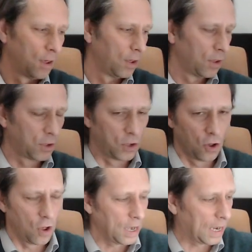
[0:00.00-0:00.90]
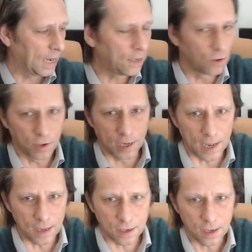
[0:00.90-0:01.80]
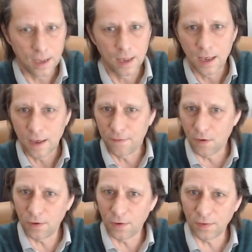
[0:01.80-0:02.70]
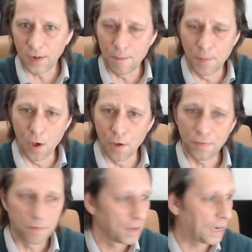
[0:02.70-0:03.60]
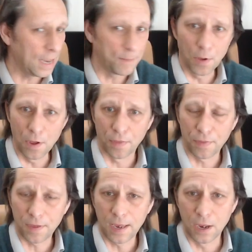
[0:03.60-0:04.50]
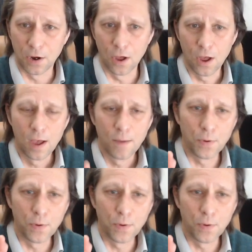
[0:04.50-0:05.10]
So click those links. If you're interested in both, click both, you know.